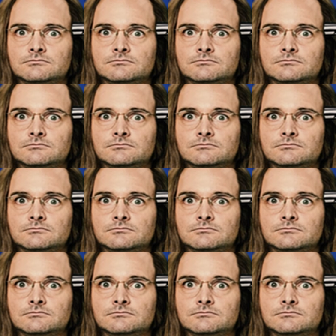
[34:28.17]

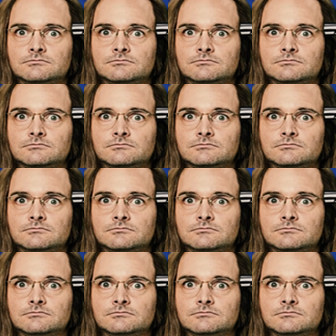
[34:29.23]

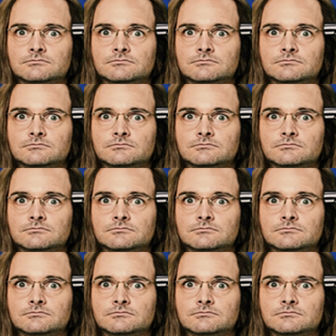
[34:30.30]
[no speech]